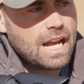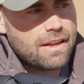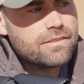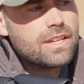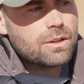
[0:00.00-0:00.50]

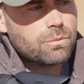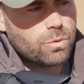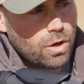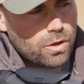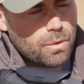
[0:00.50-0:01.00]
and then
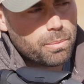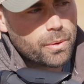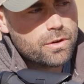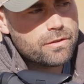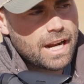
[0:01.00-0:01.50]
I'll go
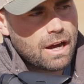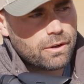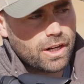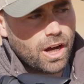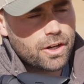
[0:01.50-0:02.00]
prove it out
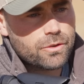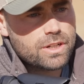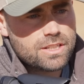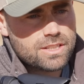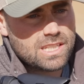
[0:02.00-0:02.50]
at
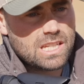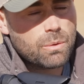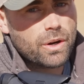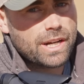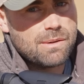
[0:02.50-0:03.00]
100, see
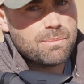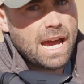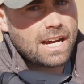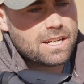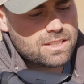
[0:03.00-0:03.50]
where it
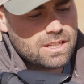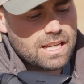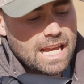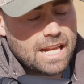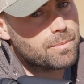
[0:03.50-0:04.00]
impacts,
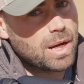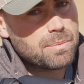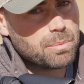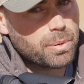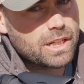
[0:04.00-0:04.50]
and it might
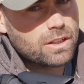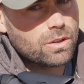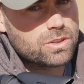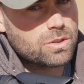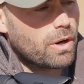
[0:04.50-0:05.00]
be pretty
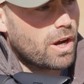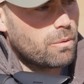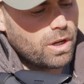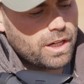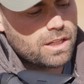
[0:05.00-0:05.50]
close to where I
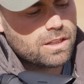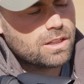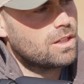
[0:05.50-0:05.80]
want it